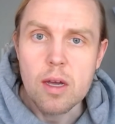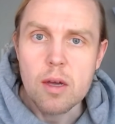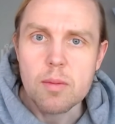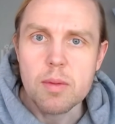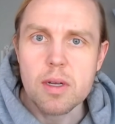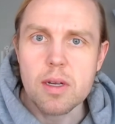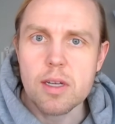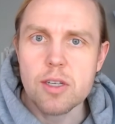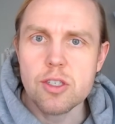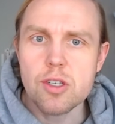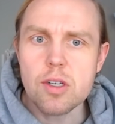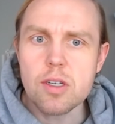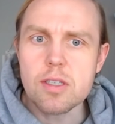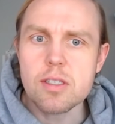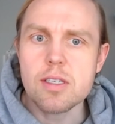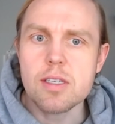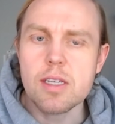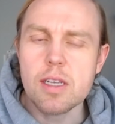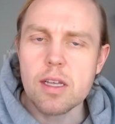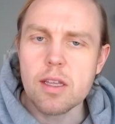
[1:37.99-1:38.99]
But as you can
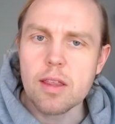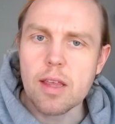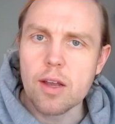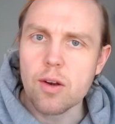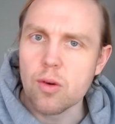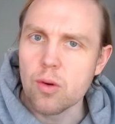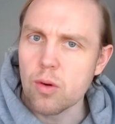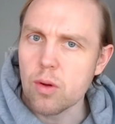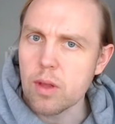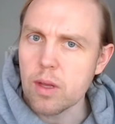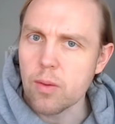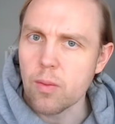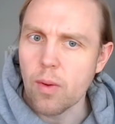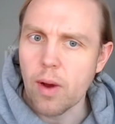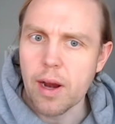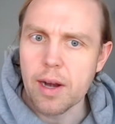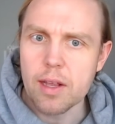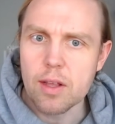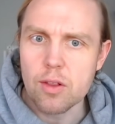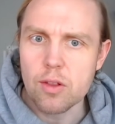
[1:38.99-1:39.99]
see, that early
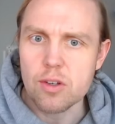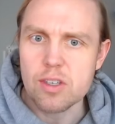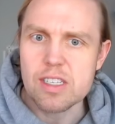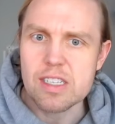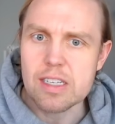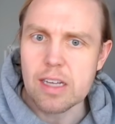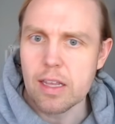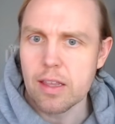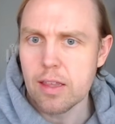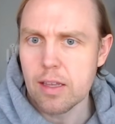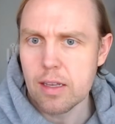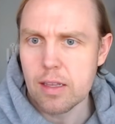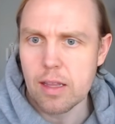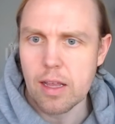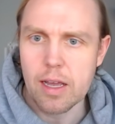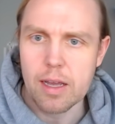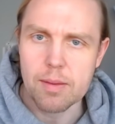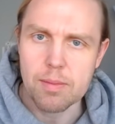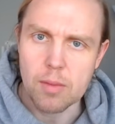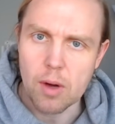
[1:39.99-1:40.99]
writing looks nothing
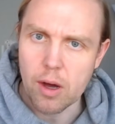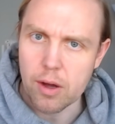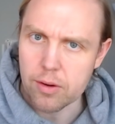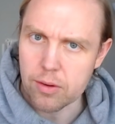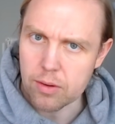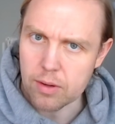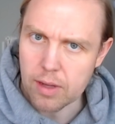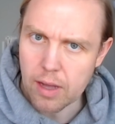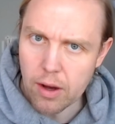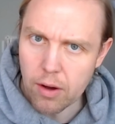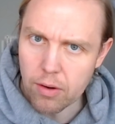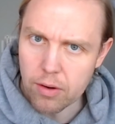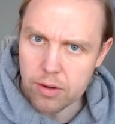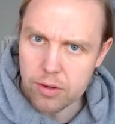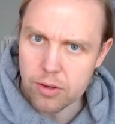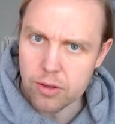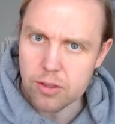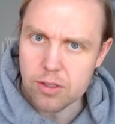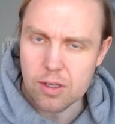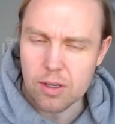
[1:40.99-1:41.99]
like modern
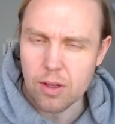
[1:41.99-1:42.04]
characters,